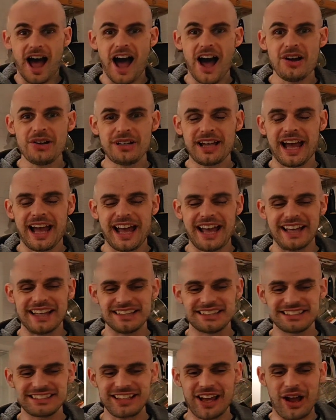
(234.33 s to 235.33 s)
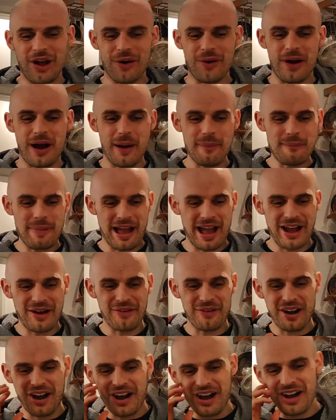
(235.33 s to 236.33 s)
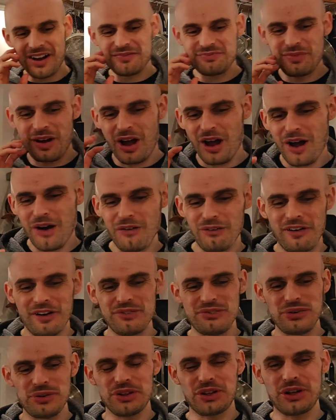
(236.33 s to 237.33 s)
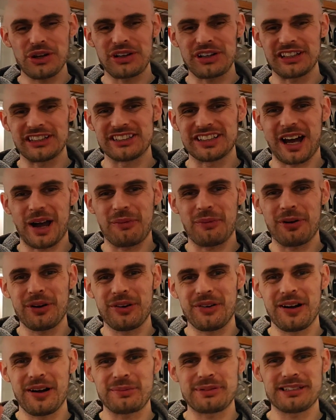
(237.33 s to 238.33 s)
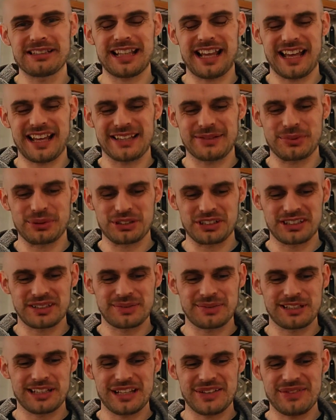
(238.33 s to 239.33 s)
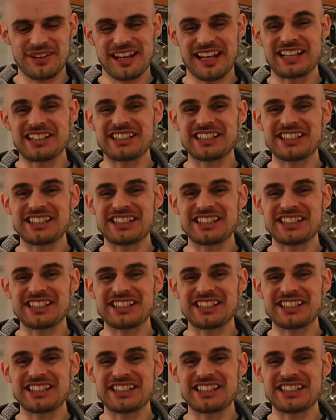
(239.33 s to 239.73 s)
Okay, so about halfway through the cooking time, we were upstairs watching some TV, and